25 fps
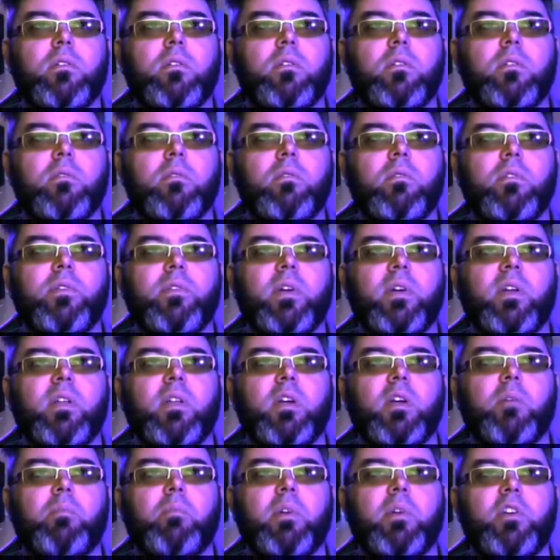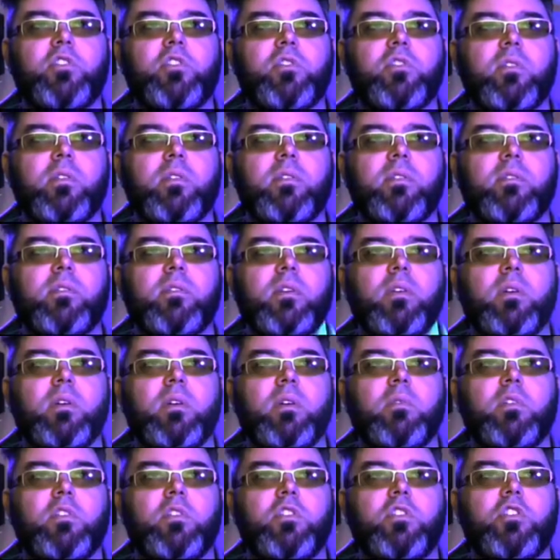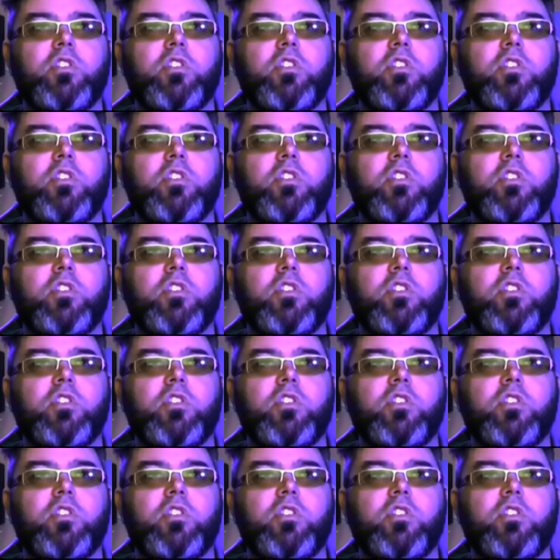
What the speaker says: I wonder if I can take a picture of this image.